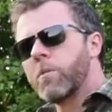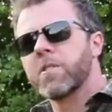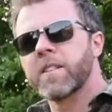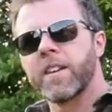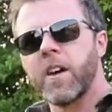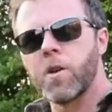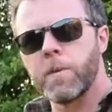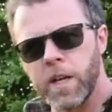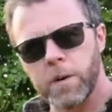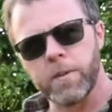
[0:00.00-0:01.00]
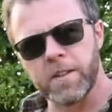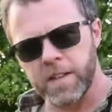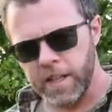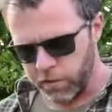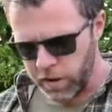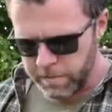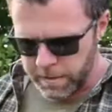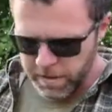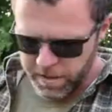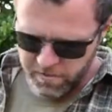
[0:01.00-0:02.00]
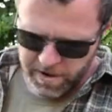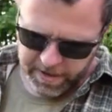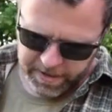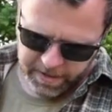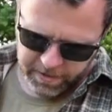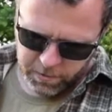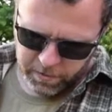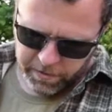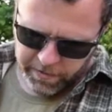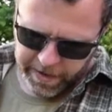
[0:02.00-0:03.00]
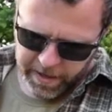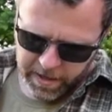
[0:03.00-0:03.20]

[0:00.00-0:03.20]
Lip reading: send home a couple of seeds for you, maybe 3, I don't know, 2 or 3,